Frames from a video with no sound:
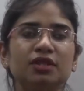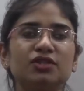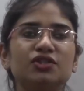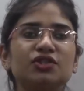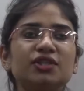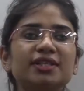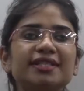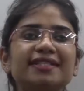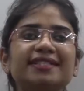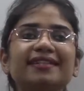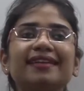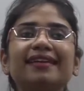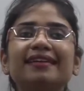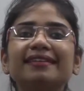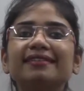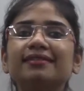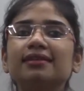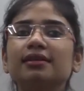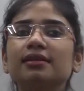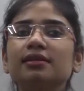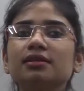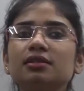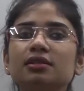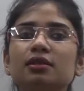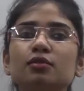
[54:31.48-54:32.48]
just like
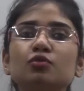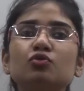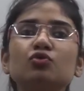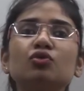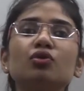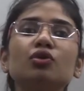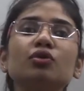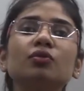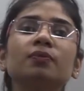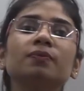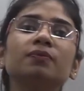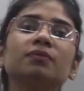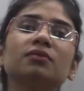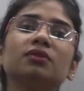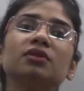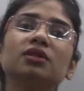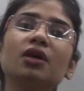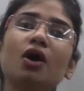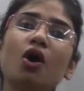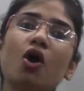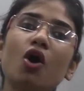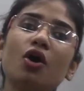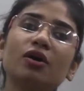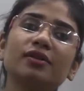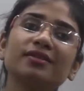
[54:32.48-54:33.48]
this, so the
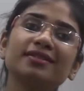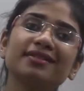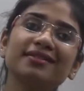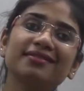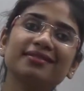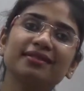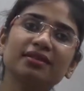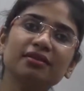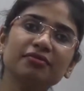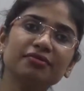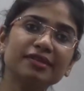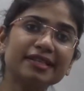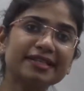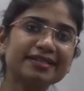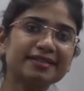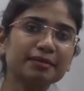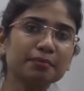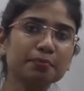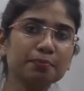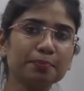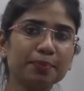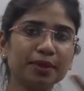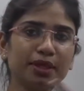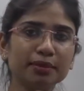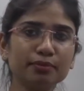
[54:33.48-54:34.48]
oxygen will
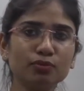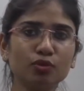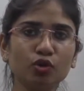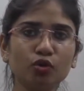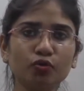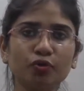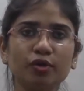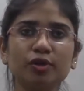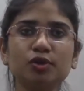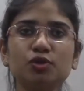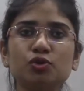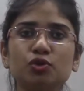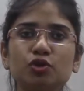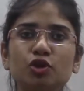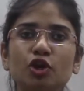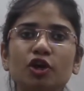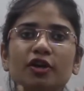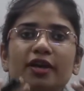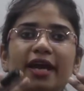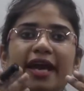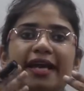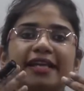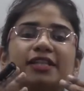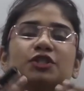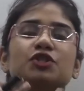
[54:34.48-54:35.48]
simply move into your
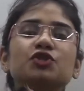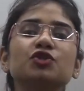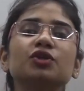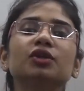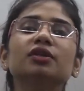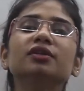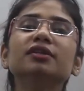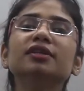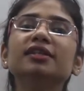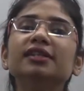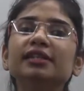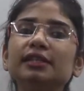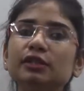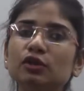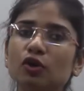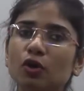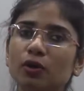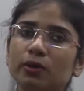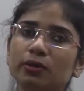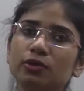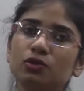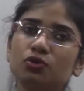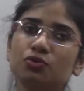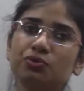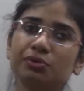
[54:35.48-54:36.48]
external
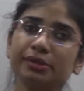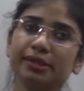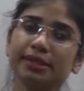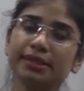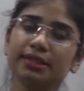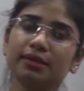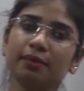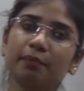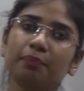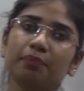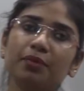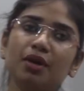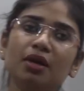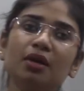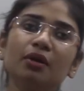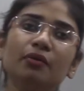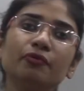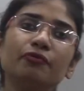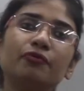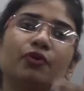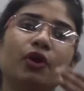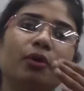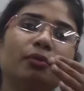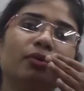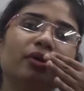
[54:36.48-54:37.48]
nostrils.
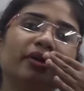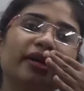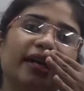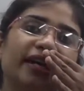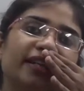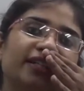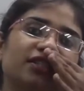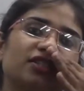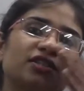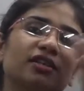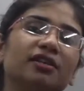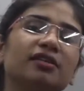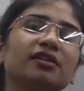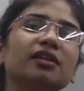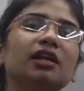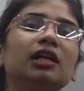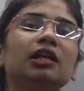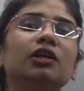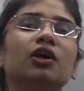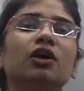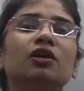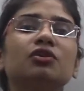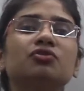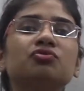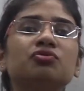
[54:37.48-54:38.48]
From your external
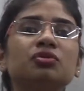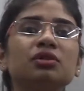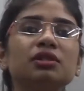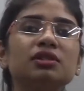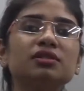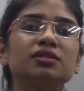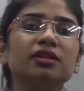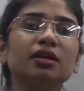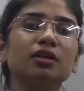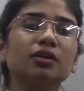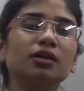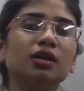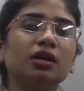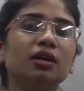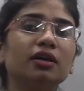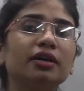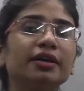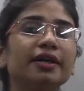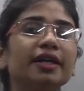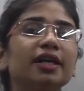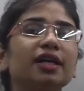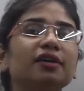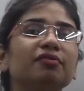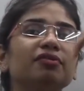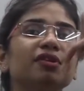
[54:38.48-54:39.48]
nostrils, the
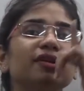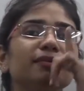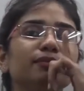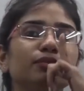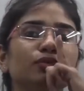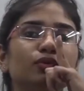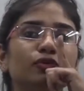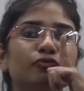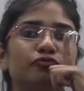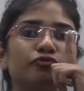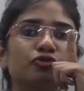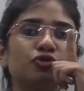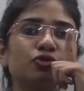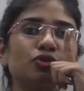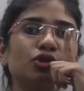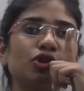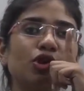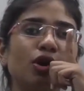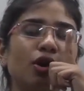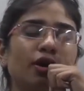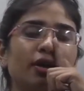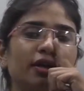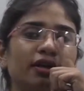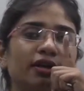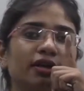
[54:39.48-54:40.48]
air will move to
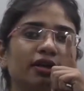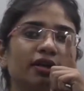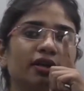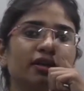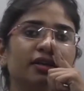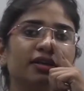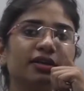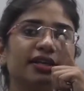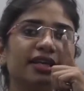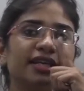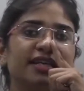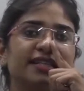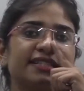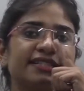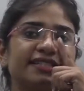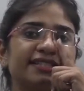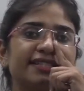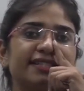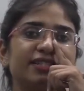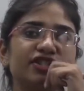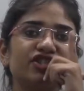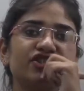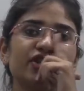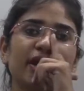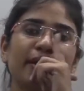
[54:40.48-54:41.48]
your
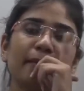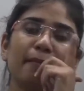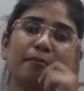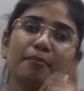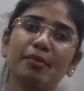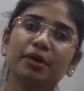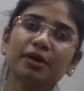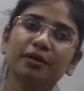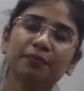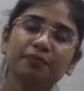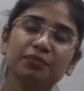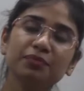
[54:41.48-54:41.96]
nasal chamber,